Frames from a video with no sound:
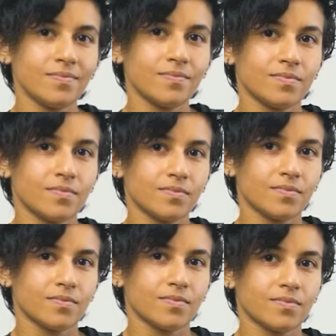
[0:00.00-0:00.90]

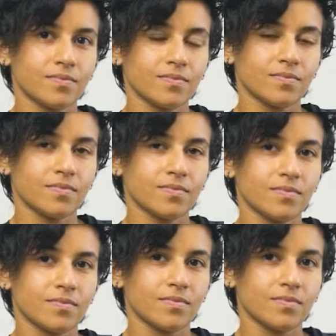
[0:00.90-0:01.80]

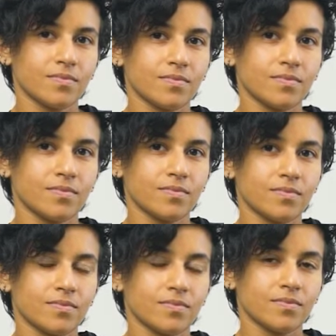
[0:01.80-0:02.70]

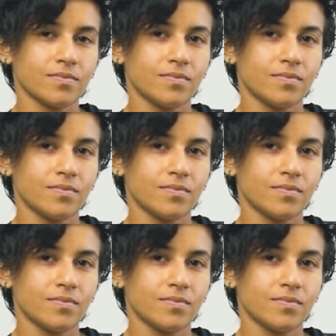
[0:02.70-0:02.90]
(no one is talking)